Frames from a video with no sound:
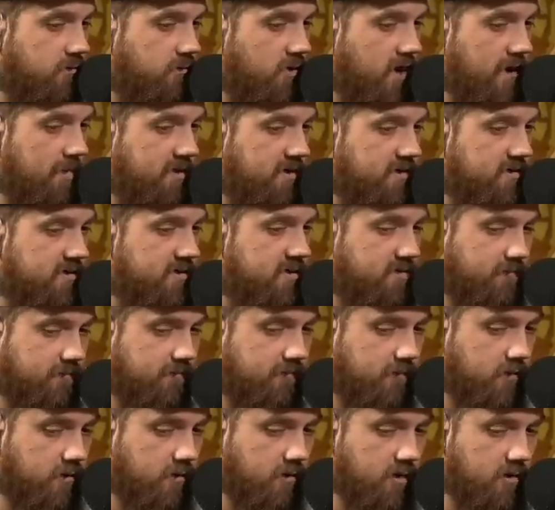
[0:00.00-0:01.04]
weapons
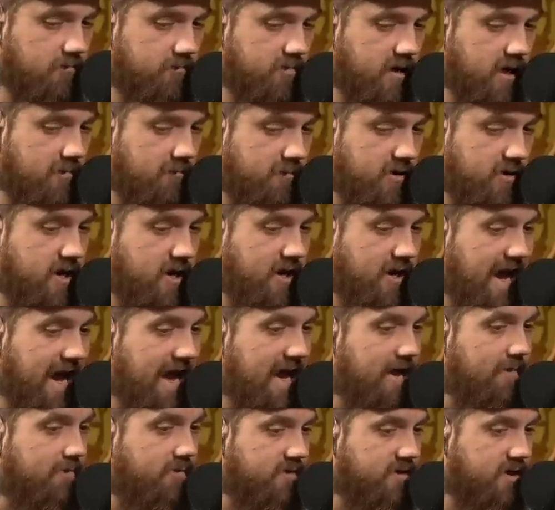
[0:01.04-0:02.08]
for Green Bay being
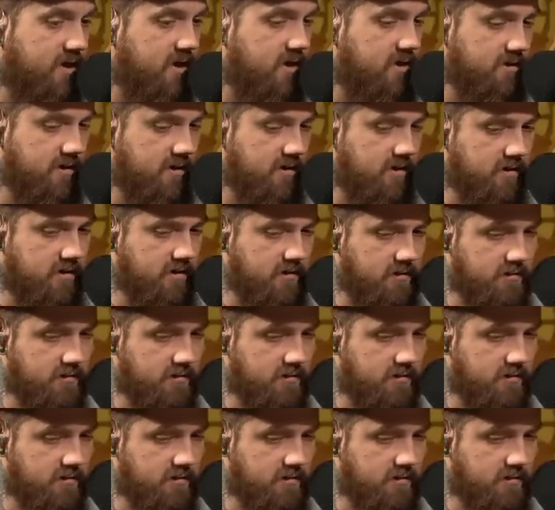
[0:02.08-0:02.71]
able to get it done.